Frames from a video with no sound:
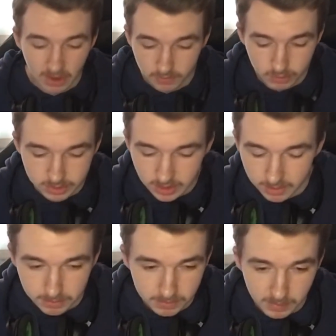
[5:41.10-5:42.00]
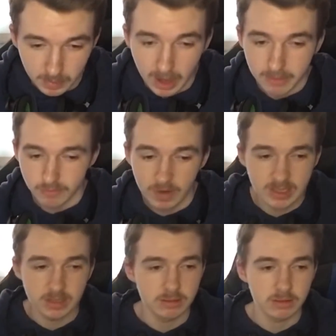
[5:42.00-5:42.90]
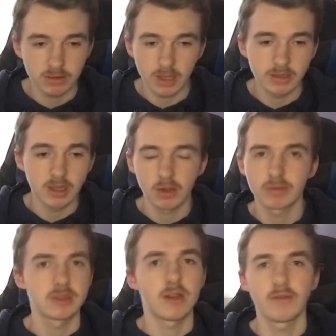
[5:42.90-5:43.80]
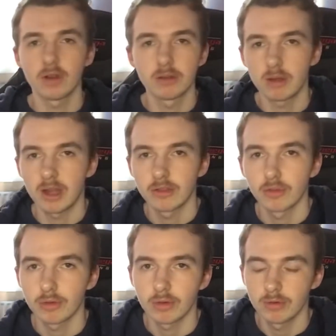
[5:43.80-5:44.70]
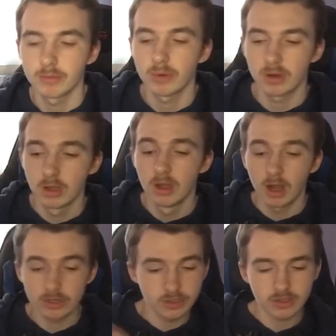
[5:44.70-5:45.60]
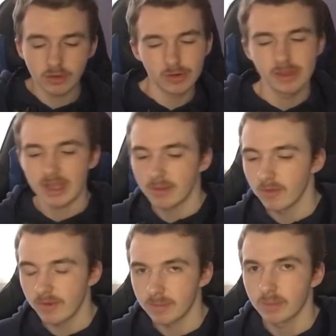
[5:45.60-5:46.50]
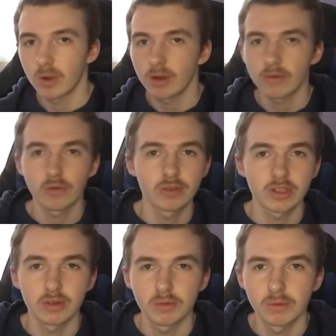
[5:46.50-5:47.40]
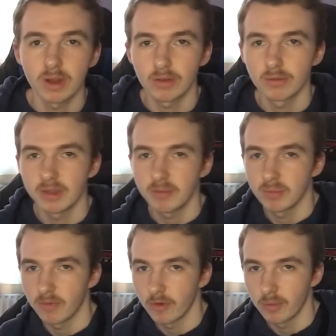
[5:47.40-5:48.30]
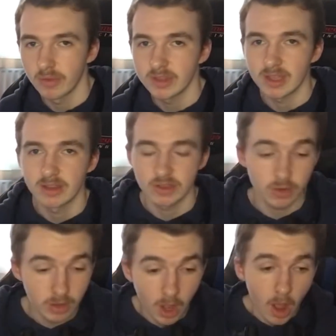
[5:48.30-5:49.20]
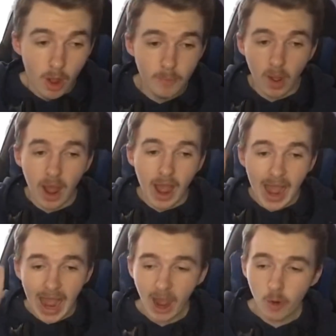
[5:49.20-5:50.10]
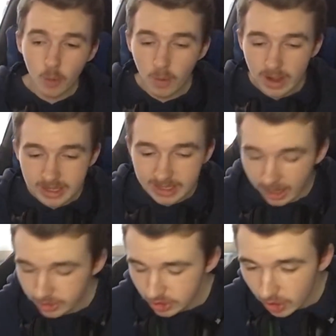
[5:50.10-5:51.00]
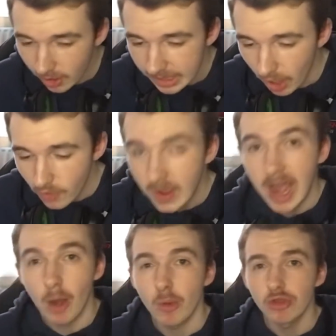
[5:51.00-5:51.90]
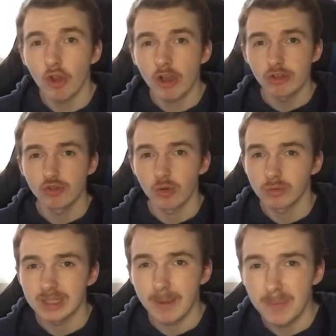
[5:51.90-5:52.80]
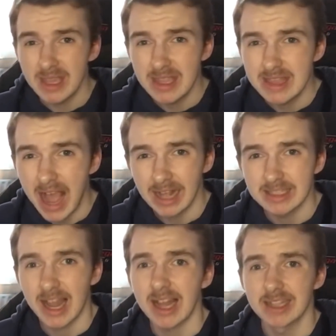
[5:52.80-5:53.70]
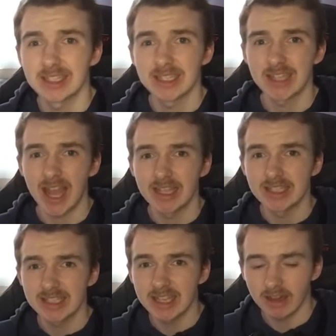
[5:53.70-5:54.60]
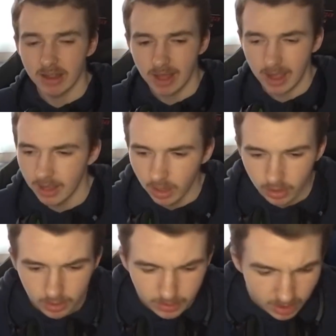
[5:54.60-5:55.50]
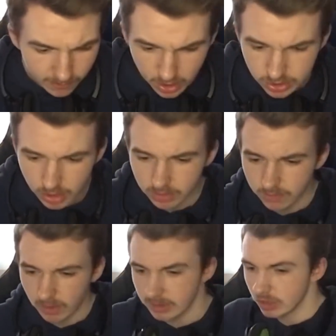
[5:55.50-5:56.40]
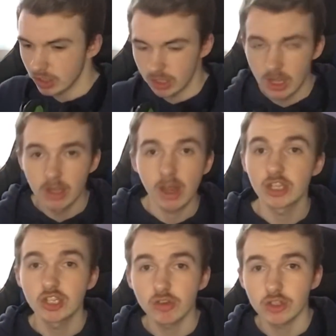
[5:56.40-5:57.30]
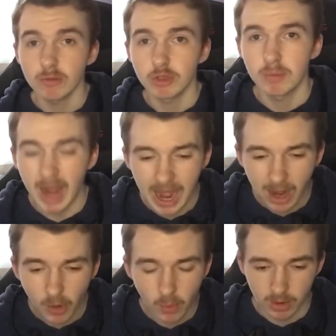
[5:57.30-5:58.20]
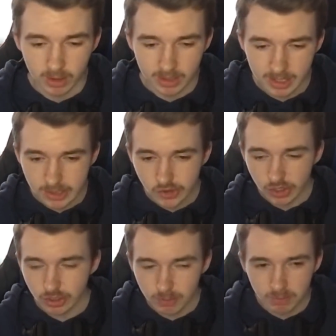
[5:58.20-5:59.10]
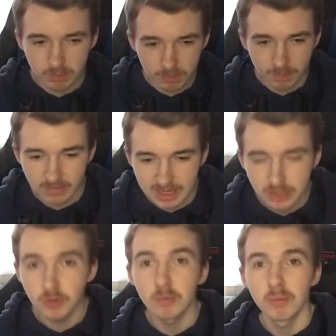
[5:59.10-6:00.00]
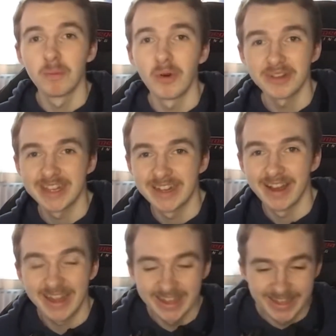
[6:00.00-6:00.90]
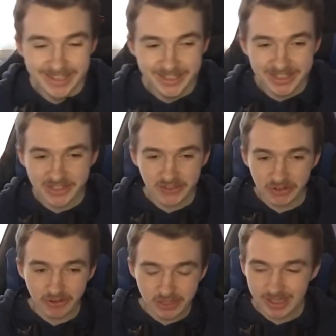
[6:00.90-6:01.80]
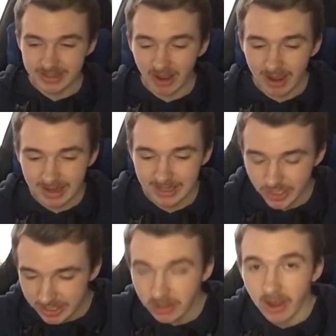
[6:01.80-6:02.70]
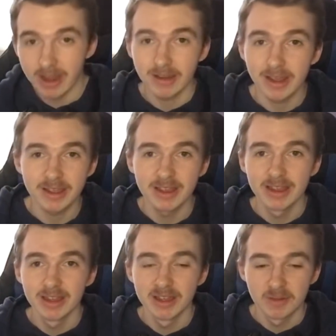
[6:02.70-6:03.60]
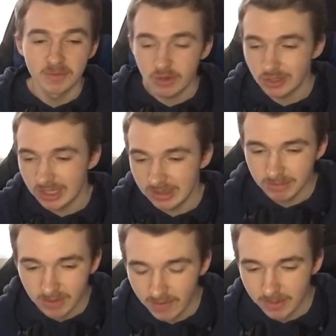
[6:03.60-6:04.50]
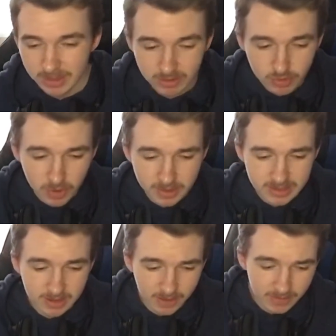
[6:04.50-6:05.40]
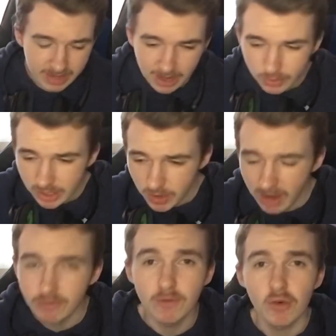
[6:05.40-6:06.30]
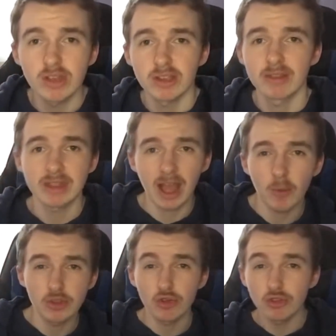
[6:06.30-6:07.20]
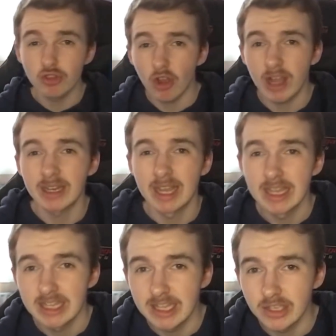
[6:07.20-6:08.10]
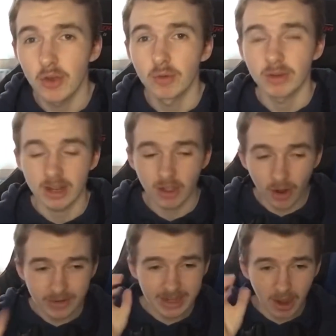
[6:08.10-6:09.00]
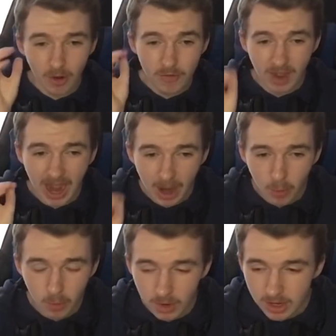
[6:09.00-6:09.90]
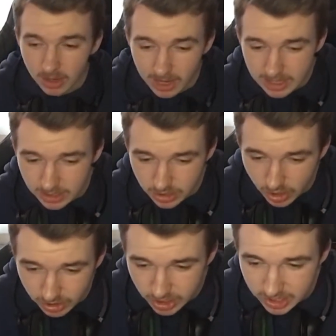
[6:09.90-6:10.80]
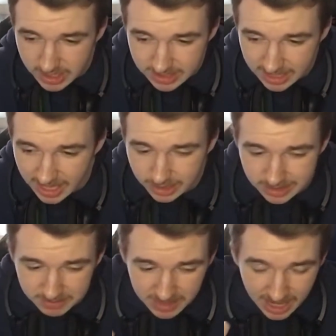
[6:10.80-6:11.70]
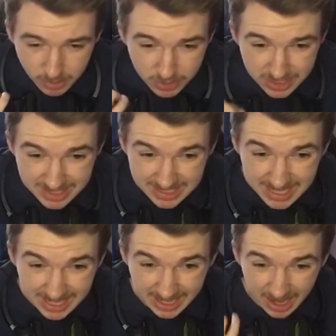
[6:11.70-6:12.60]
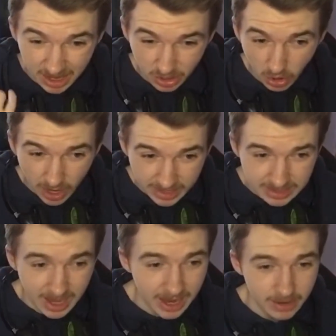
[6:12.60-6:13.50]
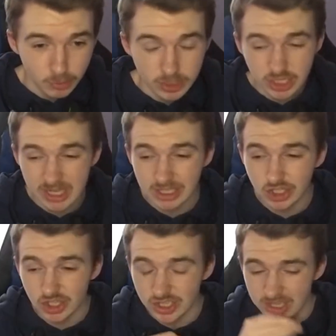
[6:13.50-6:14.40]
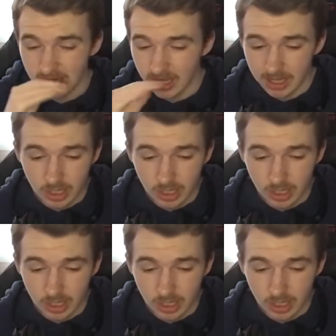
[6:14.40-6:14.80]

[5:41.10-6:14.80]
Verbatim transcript: of course um by reading like the title and stuff I, I had no clue but because uh, I don't know the name of it but of course I know I know the performance and the song but how I just can't get over how a nine year old can be that talented and sing like that like when I first heard her voice it was just like she's got so much power in such a little body. Like she's you know she's tiny. She's nine. Like you know still developing and growing and stuff. And how can you have a voice like that when you're nine years old? I can't get over how like young she is and be able to sing like that, which is just